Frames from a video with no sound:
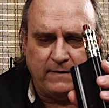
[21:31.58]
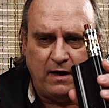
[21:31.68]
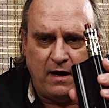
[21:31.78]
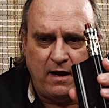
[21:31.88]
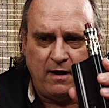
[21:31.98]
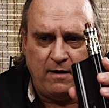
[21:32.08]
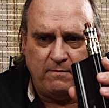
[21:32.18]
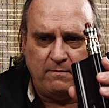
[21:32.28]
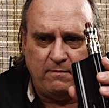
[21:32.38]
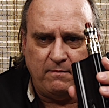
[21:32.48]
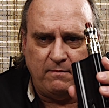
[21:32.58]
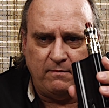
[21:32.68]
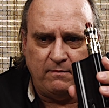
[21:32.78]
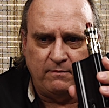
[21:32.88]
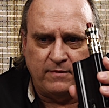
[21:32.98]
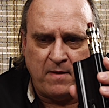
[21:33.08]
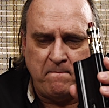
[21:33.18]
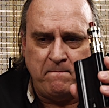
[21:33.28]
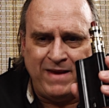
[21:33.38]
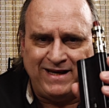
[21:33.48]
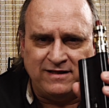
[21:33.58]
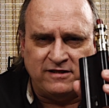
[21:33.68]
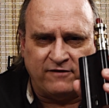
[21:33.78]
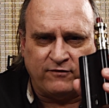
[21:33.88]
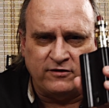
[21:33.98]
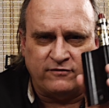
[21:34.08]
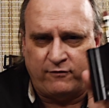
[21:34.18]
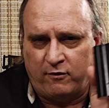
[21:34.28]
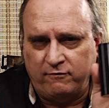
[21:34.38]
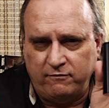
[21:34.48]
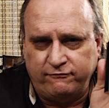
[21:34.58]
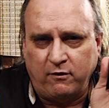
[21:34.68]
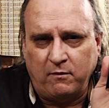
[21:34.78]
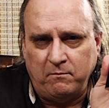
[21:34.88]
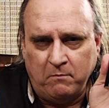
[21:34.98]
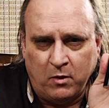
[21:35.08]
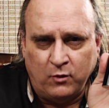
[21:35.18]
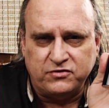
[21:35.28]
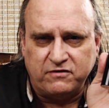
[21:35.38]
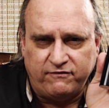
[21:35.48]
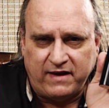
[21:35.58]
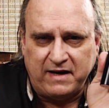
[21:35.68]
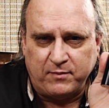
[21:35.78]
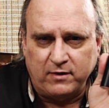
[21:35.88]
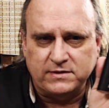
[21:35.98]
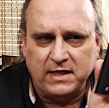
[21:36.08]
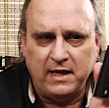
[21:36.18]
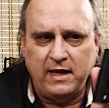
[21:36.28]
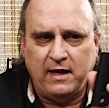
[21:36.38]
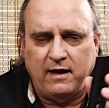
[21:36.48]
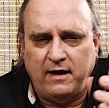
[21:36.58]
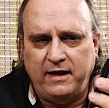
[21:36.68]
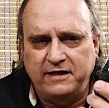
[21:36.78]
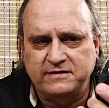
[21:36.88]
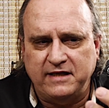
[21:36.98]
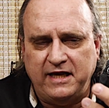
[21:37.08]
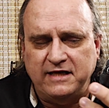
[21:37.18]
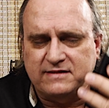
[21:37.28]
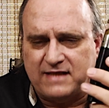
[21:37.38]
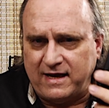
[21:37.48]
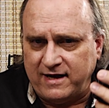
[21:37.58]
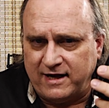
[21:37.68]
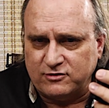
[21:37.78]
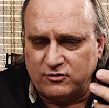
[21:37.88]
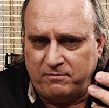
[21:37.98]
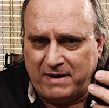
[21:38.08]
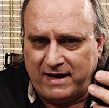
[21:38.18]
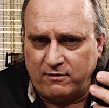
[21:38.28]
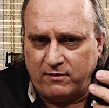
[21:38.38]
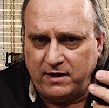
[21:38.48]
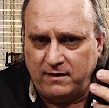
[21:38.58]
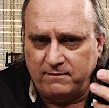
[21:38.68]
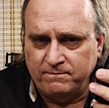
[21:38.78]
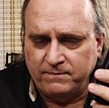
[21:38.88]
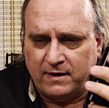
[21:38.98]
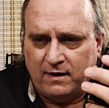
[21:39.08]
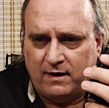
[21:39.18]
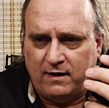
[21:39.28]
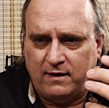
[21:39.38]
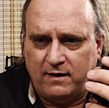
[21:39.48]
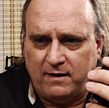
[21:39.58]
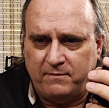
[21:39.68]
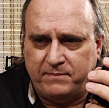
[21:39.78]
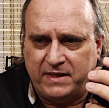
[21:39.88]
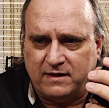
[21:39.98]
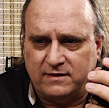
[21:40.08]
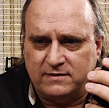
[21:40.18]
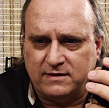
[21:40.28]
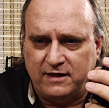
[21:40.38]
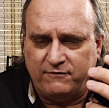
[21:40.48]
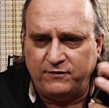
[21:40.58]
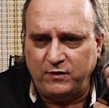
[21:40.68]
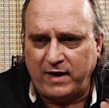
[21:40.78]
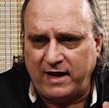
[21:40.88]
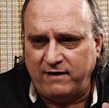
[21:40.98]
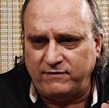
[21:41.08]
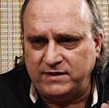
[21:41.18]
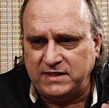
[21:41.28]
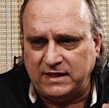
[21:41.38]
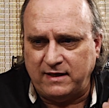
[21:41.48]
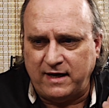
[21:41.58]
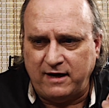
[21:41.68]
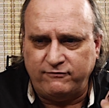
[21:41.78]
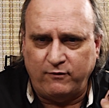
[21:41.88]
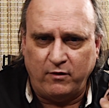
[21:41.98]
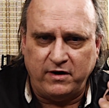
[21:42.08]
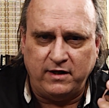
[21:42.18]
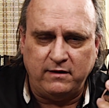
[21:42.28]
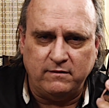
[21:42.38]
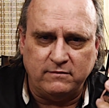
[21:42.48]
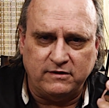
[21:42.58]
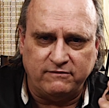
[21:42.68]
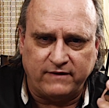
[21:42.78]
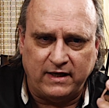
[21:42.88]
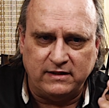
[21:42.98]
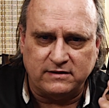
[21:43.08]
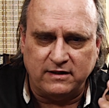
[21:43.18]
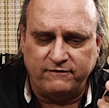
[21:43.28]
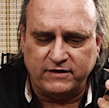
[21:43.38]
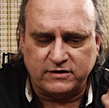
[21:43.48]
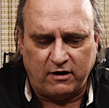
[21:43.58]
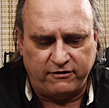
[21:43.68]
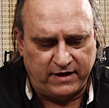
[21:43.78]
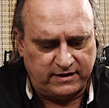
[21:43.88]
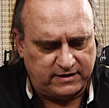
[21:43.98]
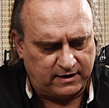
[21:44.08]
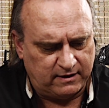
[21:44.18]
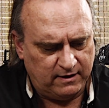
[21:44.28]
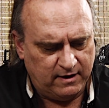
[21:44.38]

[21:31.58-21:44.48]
the main difference for most vapors is that extra battery. Because if you have a DNA 40 device, if it's authentic,